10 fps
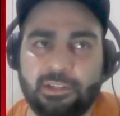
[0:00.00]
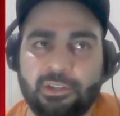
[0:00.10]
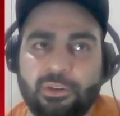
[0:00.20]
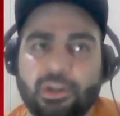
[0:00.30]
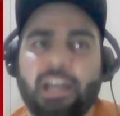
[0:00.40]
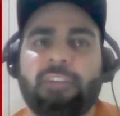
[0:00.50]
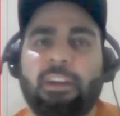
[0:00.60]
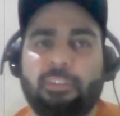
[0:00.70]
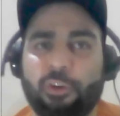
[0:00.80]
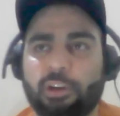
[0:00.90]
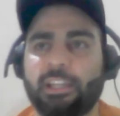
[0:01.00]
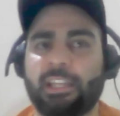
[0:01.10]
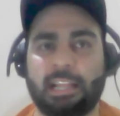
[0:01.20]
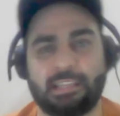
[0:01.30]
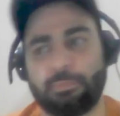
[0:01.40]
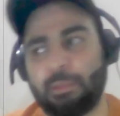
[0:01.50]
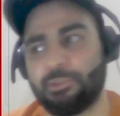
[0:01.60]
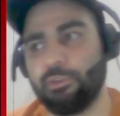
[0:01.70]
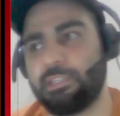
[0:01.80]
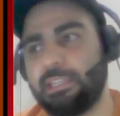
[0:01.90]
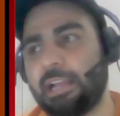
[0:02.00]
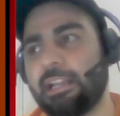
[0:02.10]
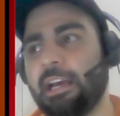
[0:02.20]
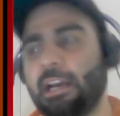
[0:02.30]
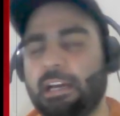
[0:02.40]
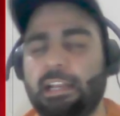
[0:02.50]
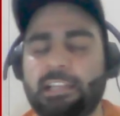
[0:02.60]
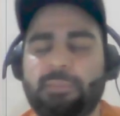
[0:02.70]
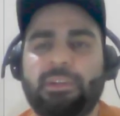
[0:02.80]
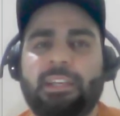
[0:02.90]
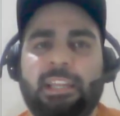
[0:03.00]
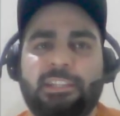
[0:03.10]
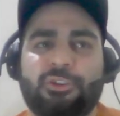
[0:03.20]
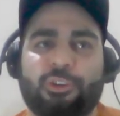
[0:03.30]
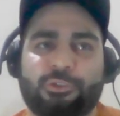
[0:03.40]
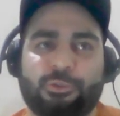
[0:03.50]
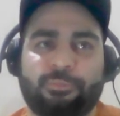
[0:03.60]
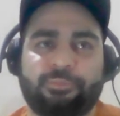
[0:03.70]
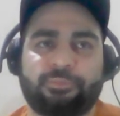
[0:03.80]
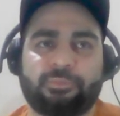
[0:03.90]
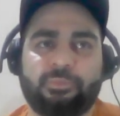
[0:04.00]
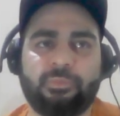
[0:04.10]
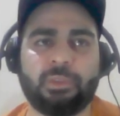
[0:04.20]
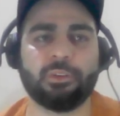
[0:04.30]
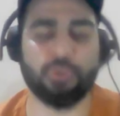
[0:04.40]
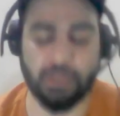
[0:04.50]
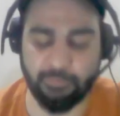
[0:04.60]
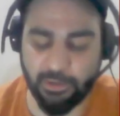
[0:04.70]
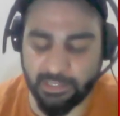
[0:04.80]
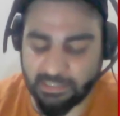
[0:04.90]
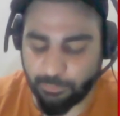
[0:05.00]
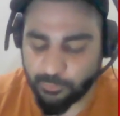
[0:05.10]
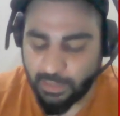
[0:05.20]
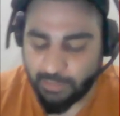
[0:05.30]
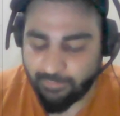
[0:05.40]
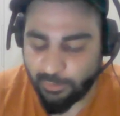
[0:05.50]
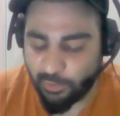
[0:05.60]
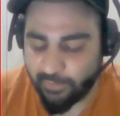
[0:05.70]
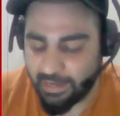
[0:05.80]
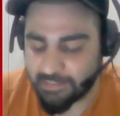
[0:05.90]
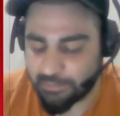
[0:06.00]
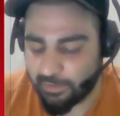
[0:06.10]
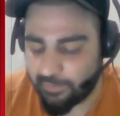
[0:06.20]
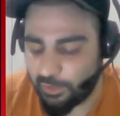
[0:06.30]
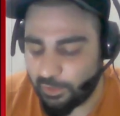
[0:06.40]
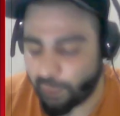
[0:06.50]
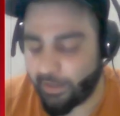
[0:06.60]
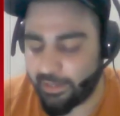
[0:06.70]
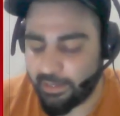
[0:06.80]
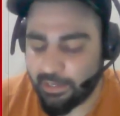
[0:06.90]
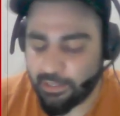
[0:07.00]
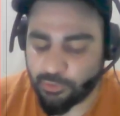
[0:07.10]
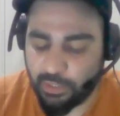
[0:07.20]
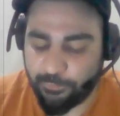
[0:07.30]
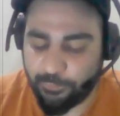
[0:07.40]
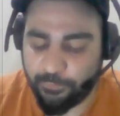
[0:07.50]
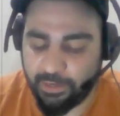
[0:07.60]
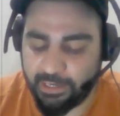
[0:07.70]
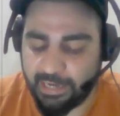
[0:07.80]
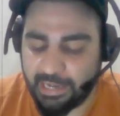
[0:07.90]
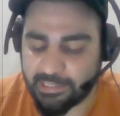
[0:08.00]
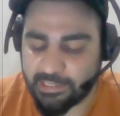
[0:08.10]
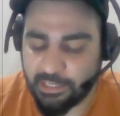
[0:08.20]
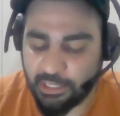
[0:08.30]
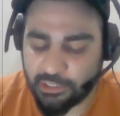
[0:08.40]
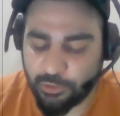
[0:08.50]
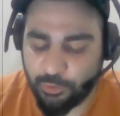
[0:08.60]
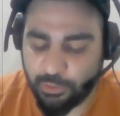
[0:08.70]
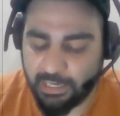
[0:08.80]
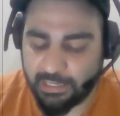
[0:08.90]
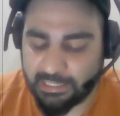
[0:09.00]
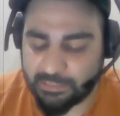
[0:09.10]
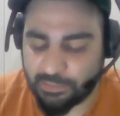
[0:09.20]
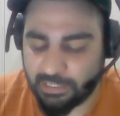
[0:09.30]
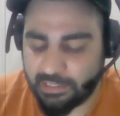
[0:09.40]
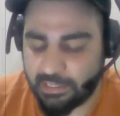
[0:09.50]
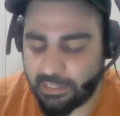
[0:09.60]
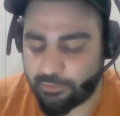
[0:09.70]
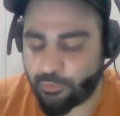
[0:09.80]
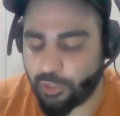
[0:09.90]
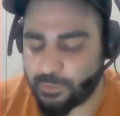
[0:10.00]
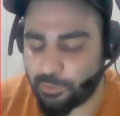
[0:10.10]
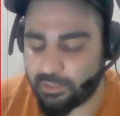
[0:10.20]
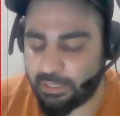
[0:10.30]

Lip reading: Okay, it will not decrease, and sometimes you will see that a relationship decreasing also. So somewhere, let's suppose we have a value of x and we have value of y. So if you feed in x, so you will get, let's suppose, 100, and corresponding to that you